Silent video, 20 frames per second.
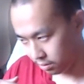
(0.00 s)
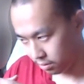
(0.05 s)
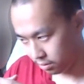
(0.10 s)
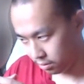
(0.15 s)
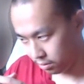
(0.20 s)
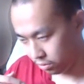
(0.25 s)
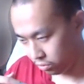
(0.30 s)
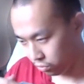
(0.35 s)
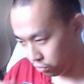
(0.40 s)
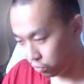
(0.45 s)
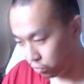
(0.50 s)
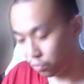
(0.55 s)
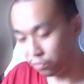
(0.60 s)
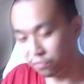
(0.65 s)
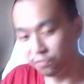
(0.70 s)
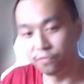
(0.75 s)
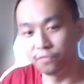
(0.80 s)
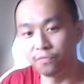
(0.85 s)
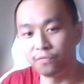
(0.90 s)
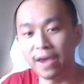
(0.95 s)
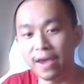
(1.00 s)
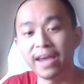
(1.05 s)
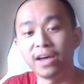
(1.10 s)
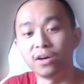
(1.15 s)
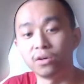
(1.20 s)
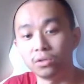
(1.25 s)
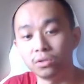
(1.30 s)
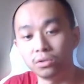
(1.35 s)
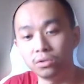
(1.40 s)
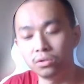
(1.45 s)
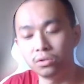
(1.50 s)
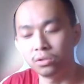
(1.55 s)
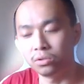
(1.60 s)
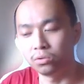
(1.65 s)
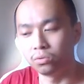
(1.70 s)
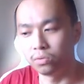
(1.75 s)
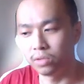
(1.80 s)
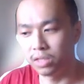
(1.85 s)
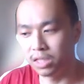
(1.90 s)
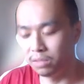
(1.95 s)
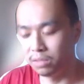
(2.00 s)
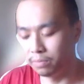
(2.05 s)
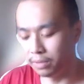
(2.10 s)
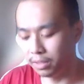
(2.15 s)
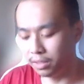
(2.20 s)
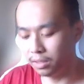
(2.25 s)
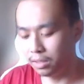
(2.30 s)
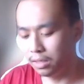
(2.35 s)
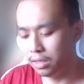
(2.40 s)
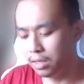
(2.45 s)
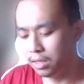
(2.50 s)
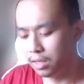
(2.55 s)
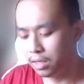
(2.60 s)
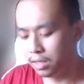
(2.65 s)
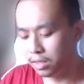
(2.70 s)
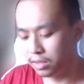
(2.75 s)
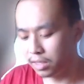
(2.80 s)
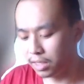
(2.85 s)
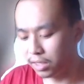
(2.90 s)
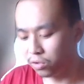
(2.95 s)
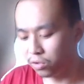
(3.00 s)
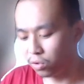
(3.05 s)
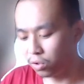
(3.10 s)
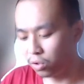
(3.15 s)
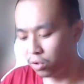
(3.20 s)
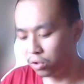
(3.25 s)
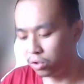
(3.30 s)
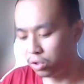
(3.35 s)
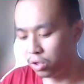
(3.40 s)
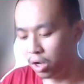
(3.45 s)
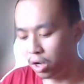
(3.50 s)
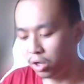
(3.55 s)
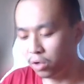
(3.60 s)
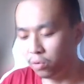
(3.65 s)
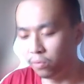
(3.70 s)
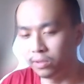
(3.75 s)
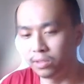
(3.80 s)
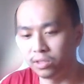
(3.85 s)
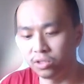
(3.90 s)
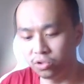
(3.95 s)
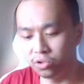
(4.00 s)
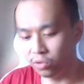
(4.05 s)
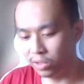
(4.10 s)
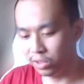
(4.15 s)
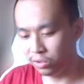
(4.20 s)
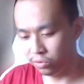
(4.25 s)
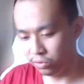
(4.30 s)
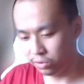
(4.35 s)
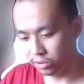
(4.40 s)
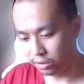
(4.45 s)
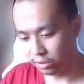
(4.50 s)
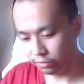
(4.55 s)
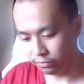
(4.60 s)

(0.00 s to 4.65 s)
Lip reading: you'll fail to keep it, then you're not going to stretch yourself.